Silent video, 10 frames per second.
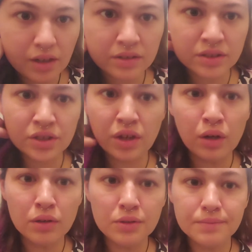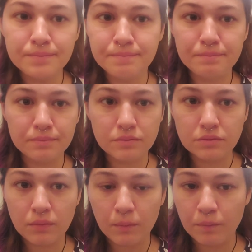So,
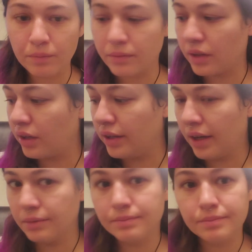yeah.